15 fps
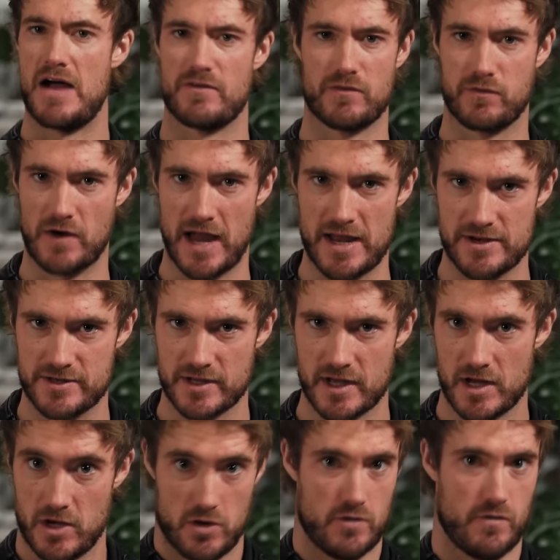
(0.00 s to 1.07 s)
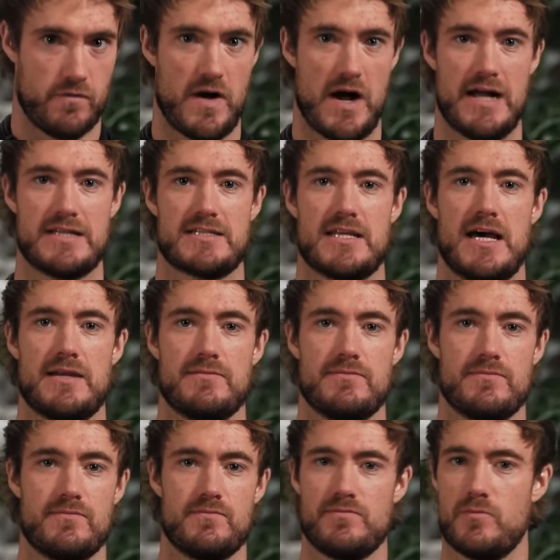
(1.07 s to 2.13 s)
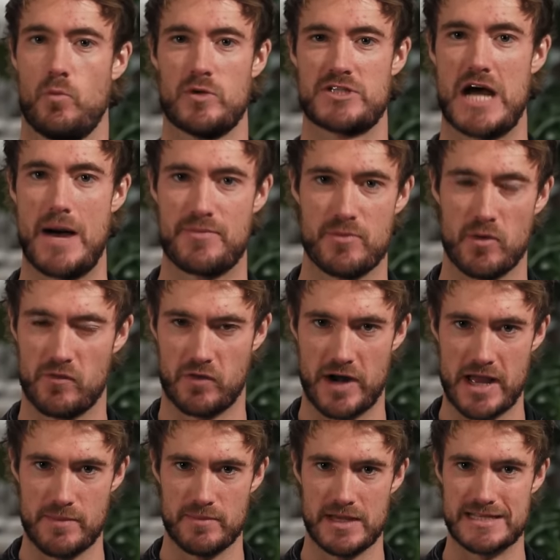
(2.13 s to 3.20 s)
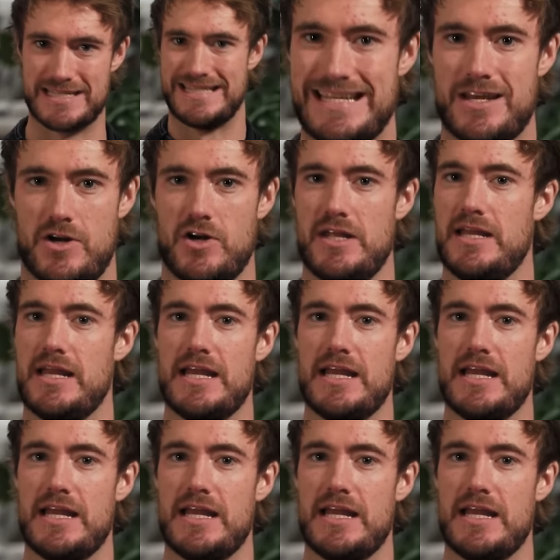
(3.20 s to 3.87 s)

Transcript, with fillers: I have a friend who finds that what's optimal for him is literally